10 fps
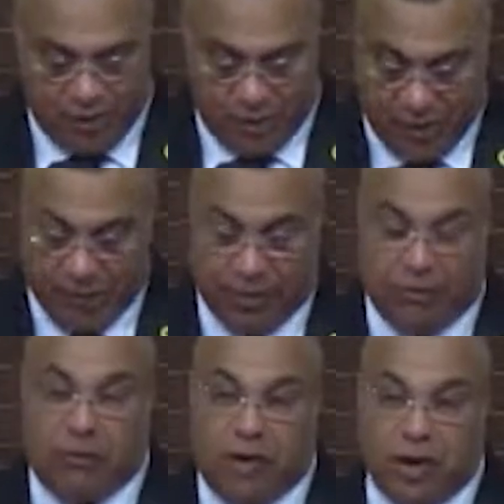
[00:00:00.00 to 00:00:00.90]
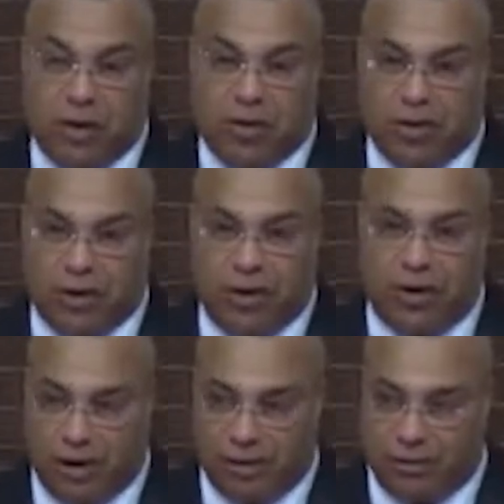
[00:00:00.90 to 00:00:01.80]
without the fear
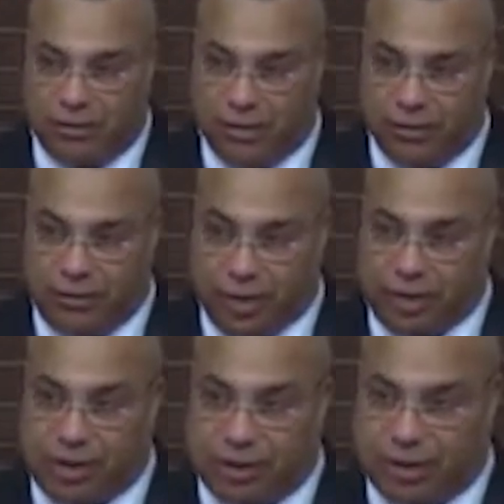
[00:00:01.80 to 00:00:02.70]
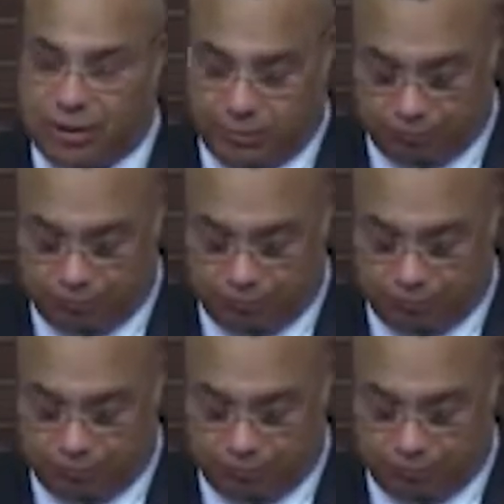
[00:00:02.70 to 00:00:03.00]
of rejection.